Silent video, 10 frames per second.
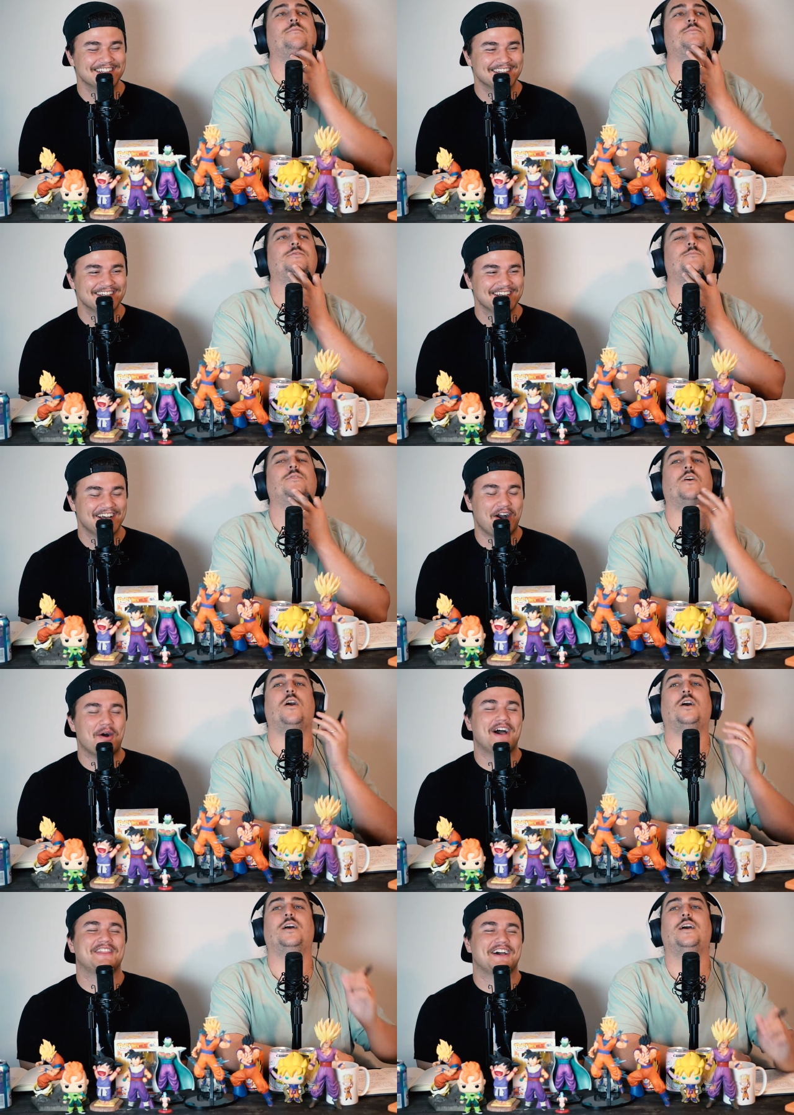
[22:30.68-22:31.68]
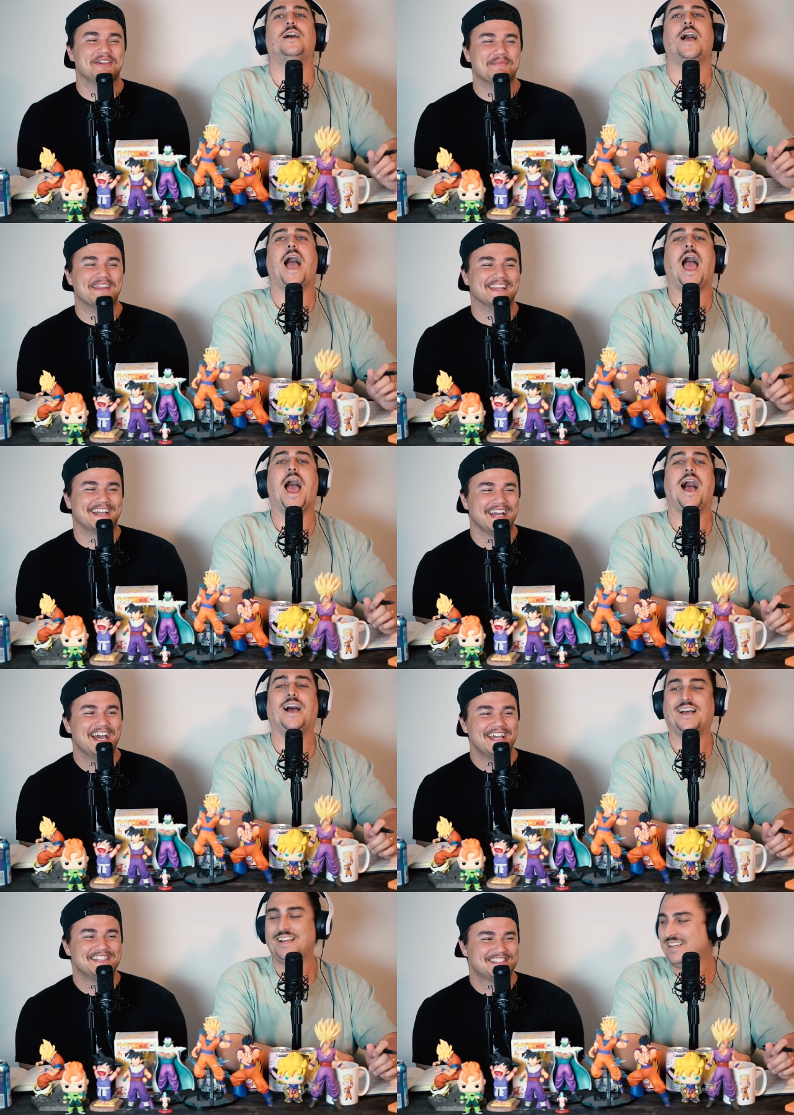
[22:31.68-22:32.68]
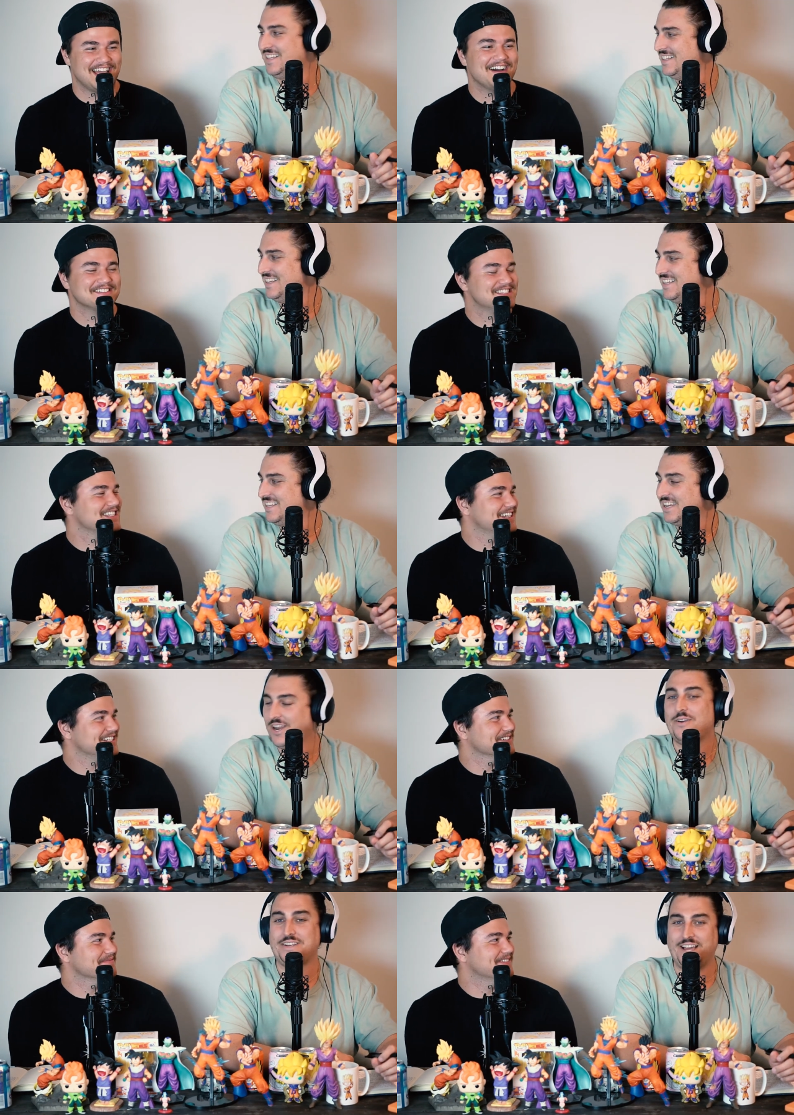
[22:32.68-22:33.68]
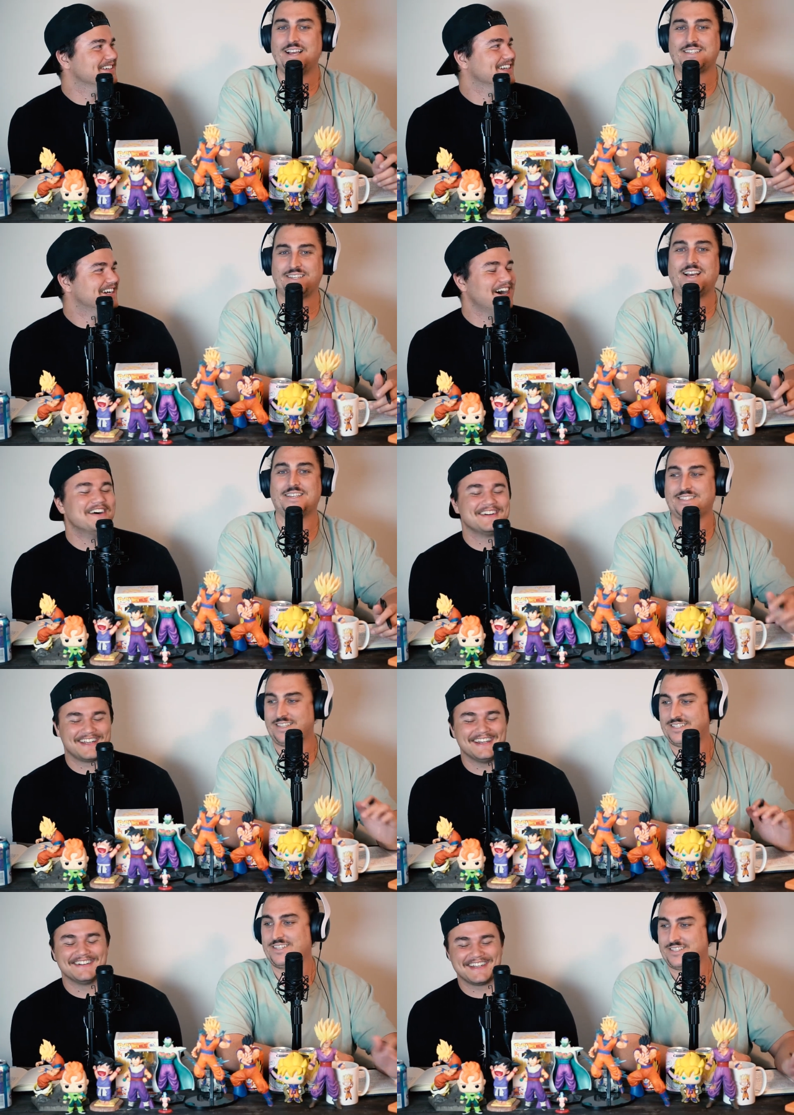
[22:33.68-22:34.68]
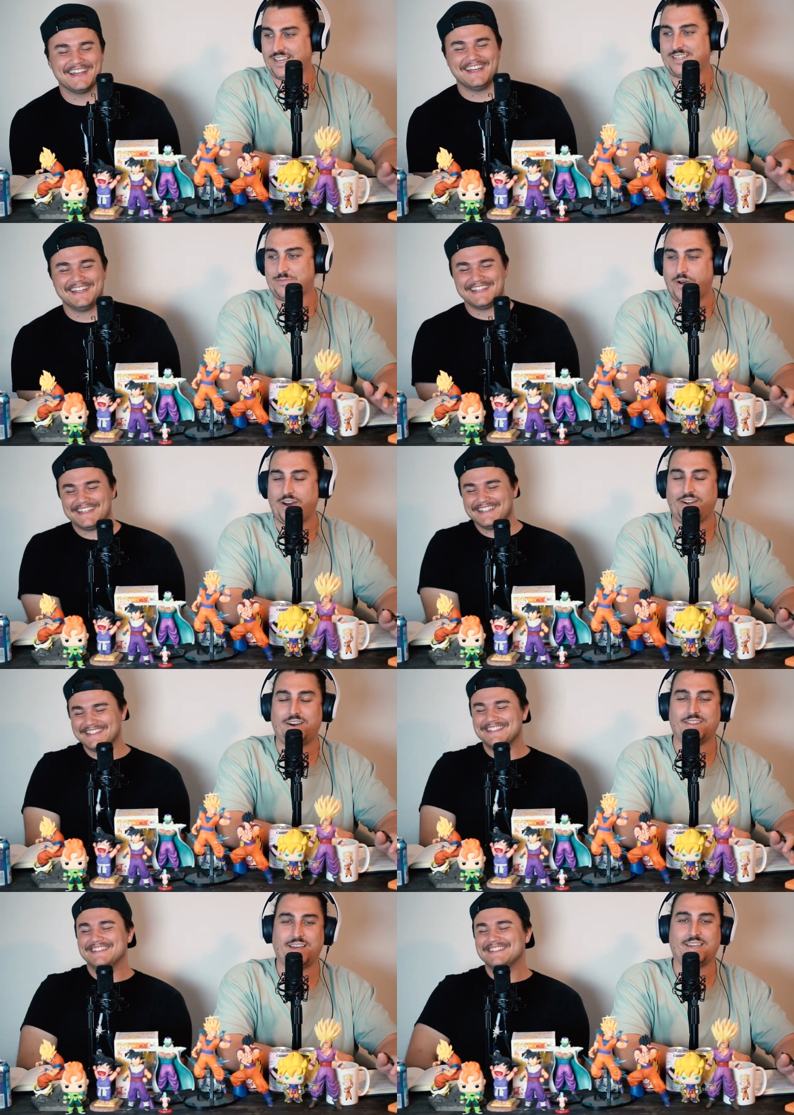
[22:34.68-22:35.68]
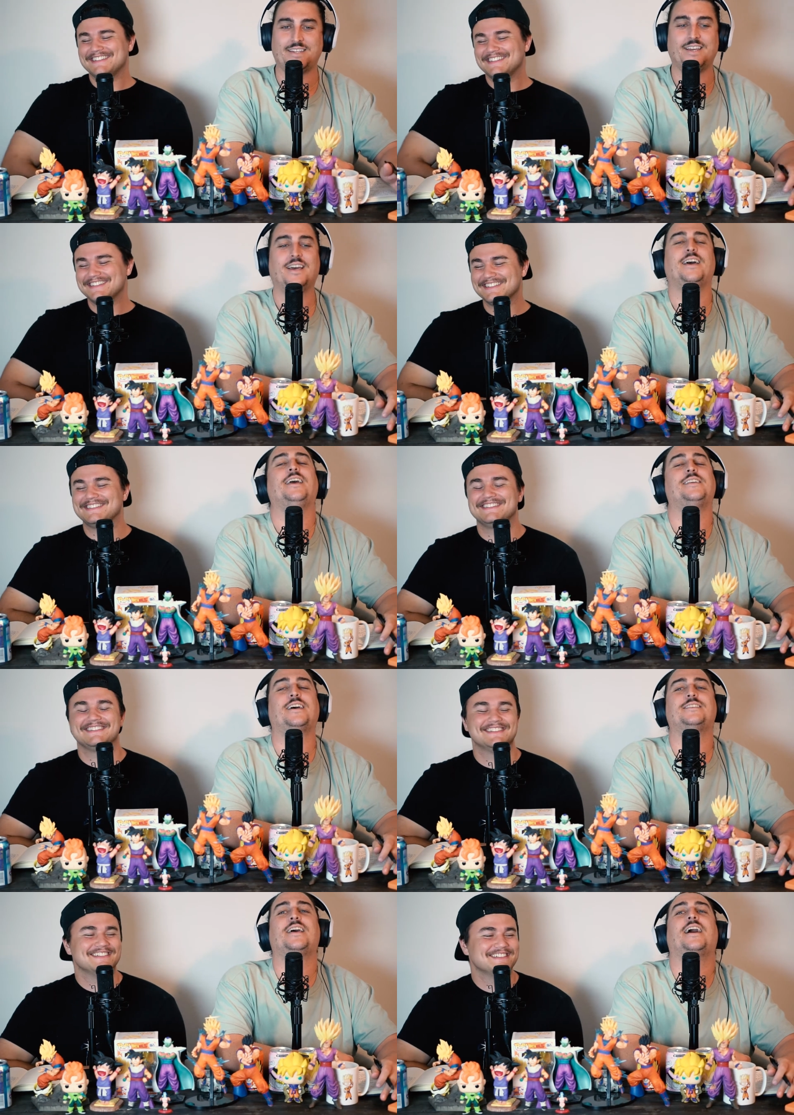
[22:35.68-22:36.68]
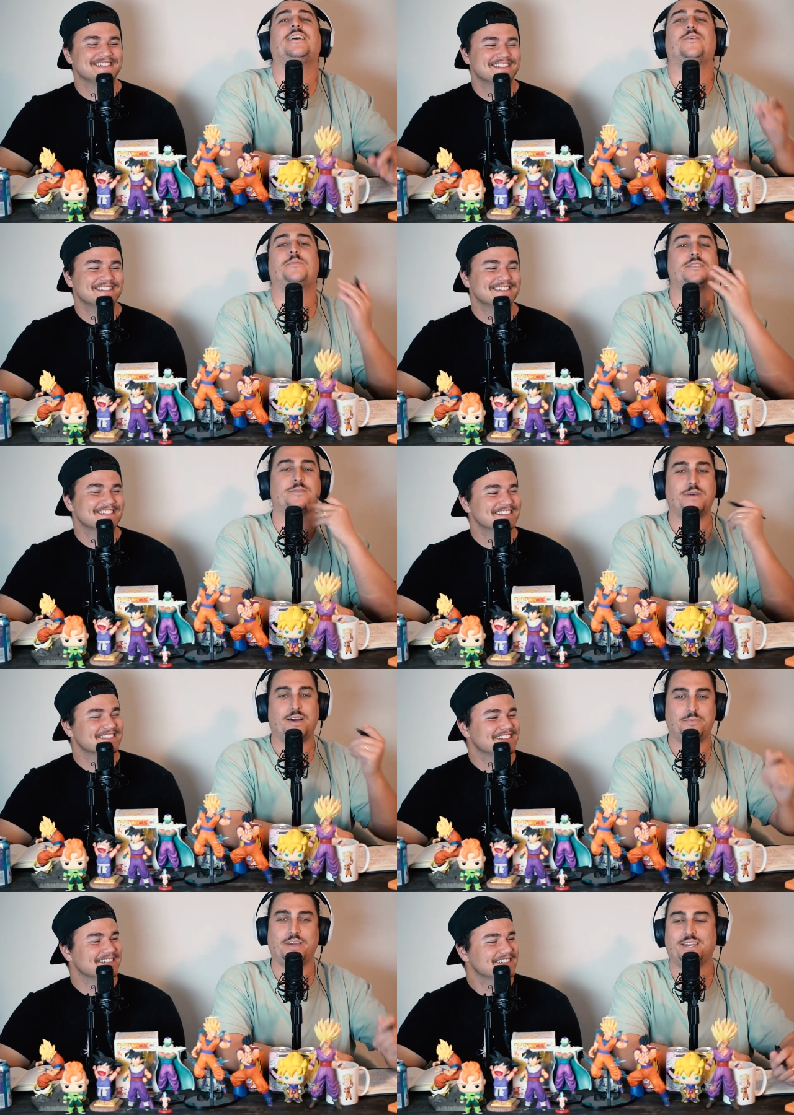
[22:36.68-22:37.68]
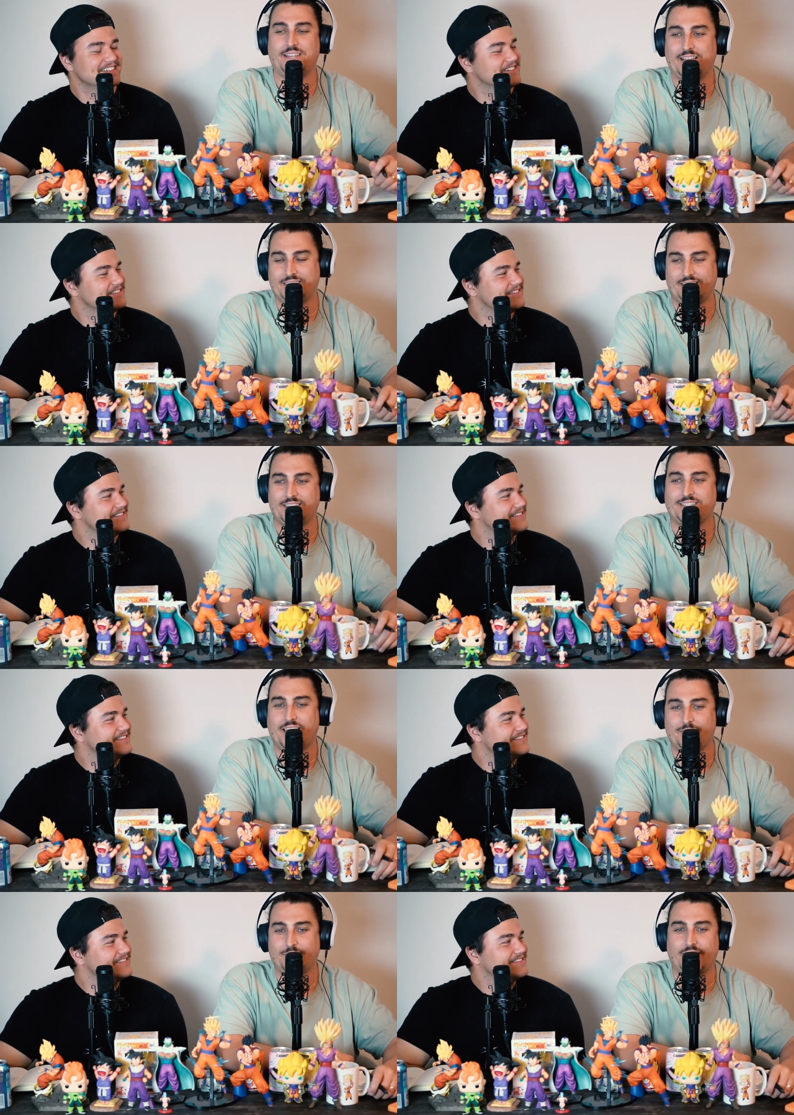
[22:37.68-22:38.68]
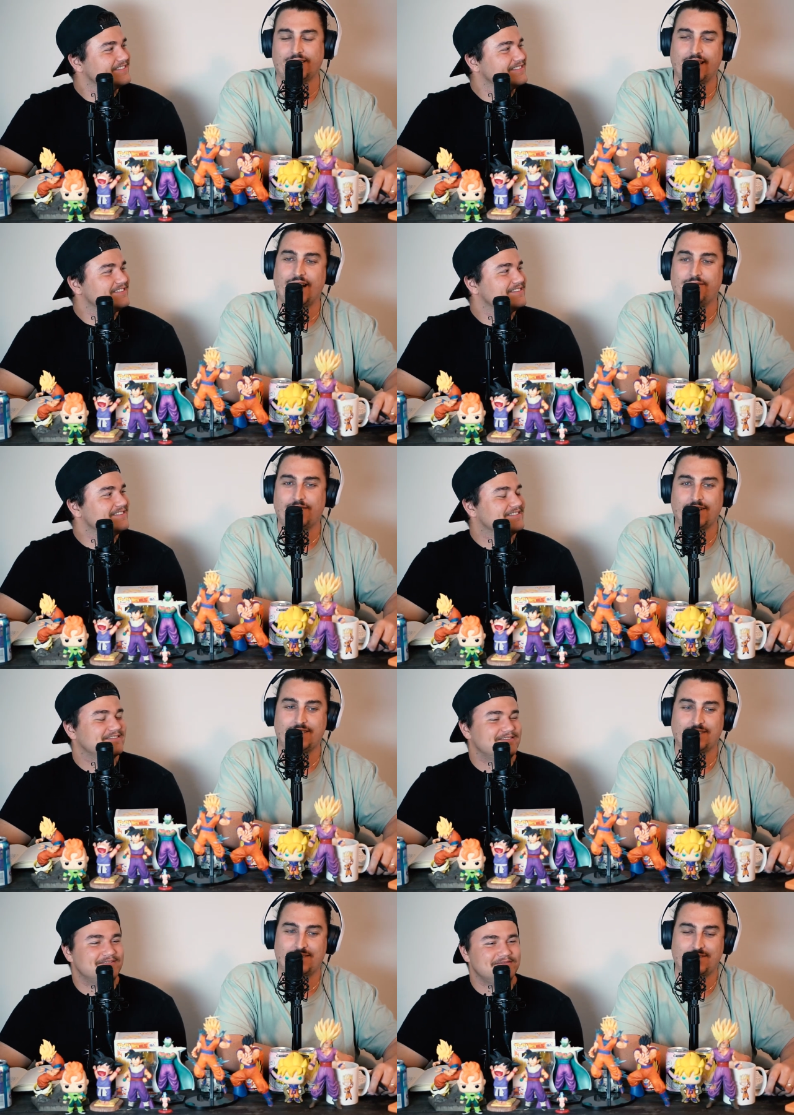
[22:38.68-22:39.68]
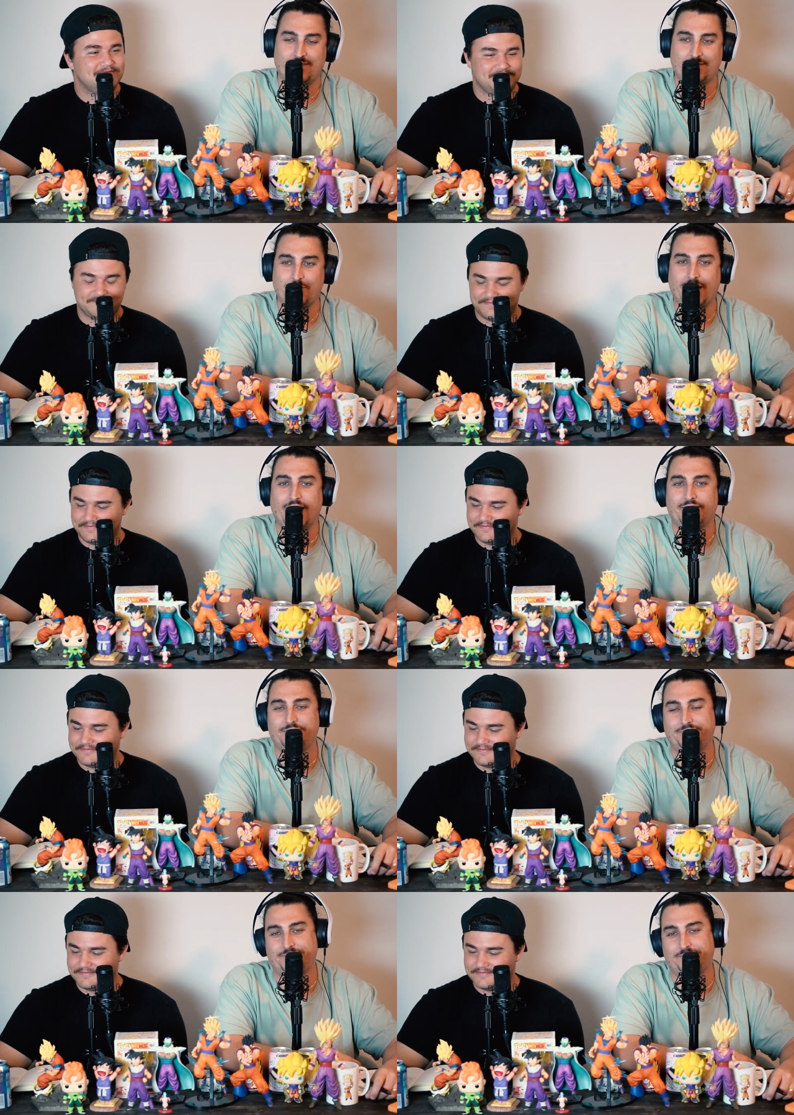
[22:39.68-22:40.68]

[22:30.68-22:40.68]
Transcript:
Speaker 1: becomes super long. Oh, I thought you meant like he sounds like. no, him. he does. He oh, does. Oh, okay, it's okay. just like spot on. Like he he does that. He opens his mouth big and he has like the same like laugh, and it's just bad.